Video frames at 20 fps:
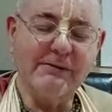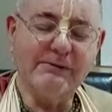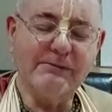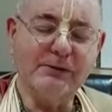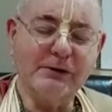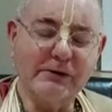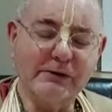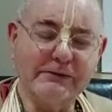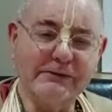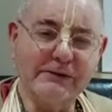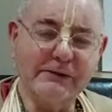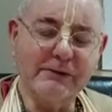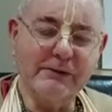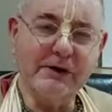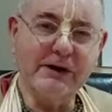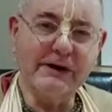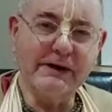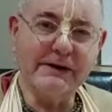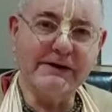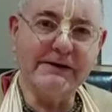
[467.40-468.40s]

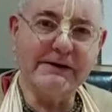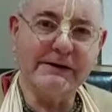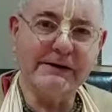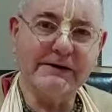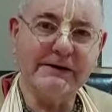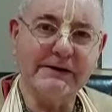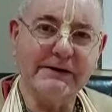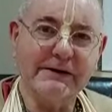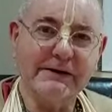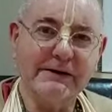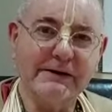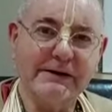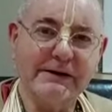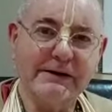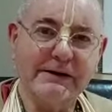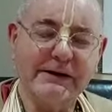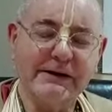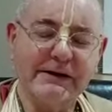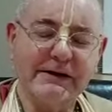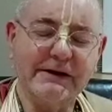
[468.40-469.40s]
Purvarag
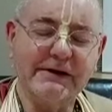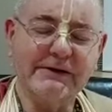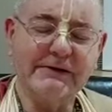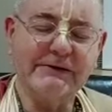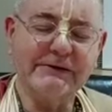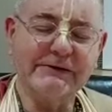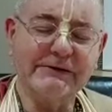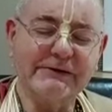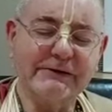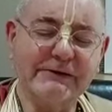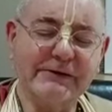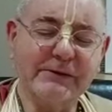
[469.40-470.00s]
is